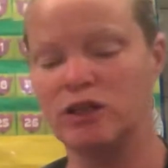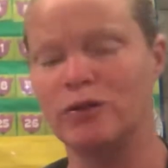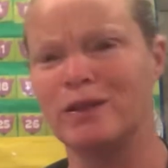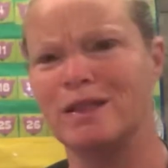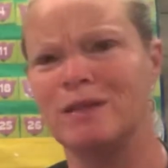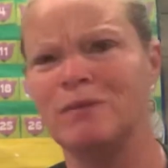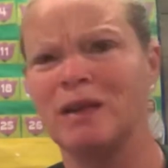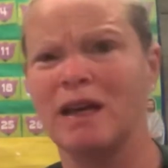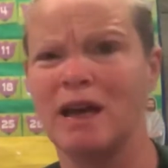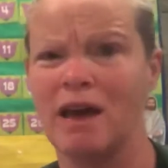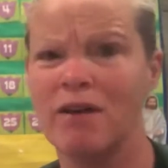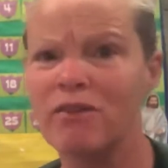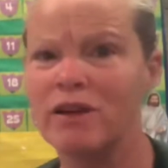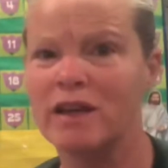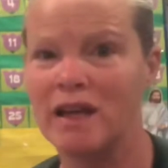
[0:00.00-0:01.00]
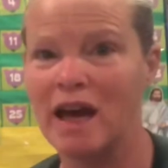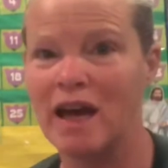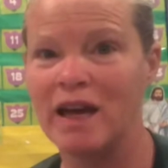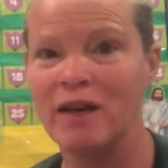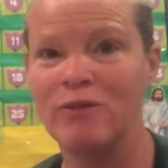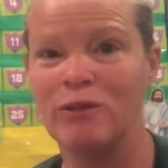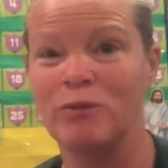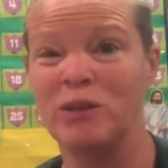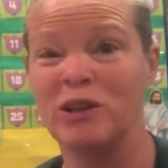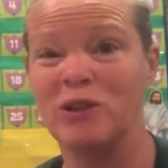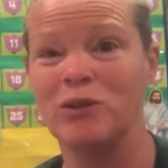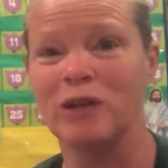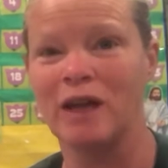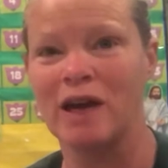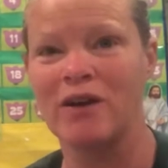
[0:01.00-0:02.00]
It seems like every day when we do a
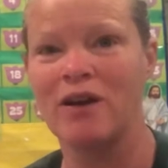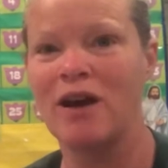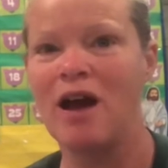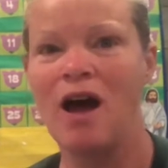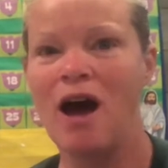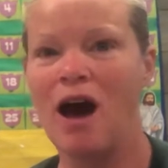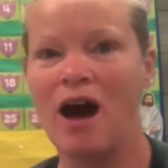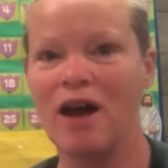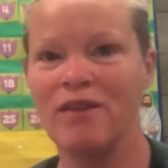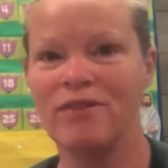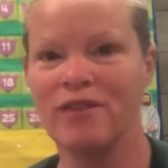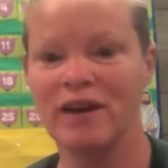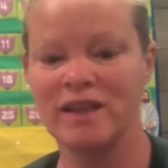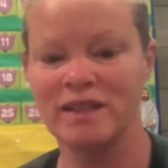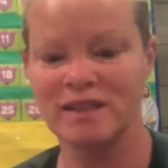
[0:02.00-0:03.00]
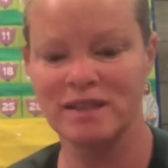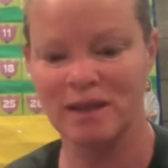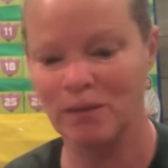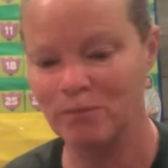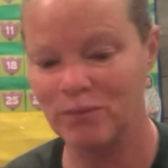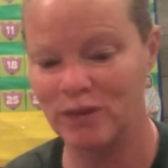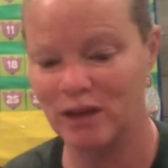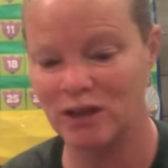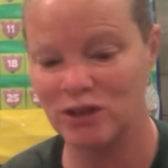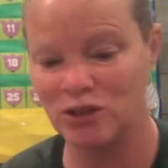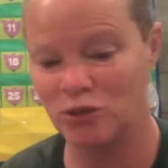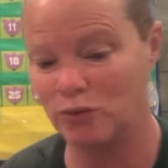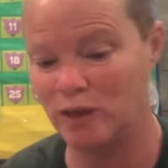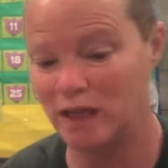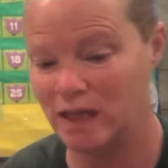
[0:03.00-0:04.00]
letter, I find something
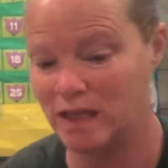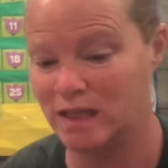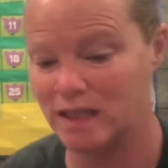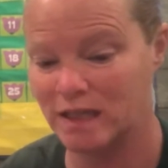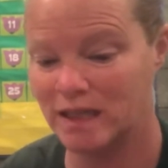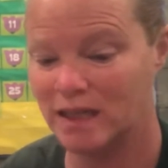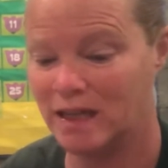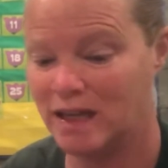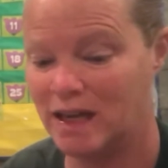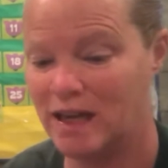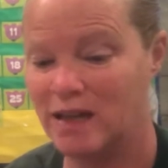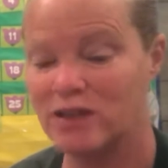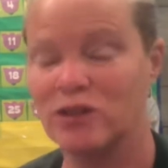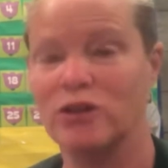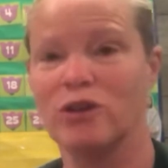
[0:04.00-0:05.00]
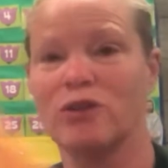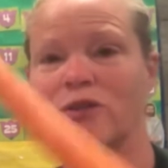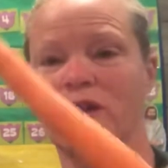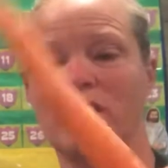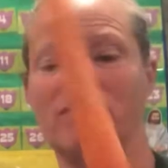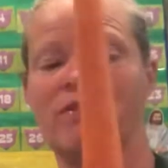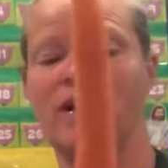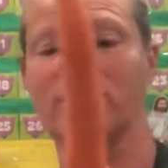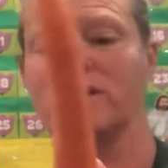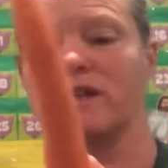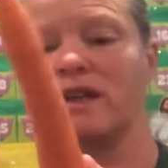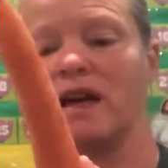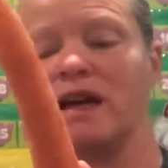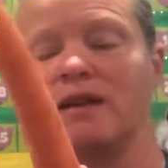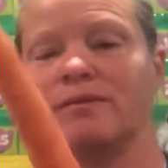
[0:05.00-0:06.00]
to eat. So look what I found
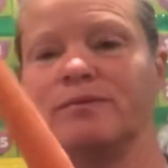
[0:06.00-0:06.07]
today.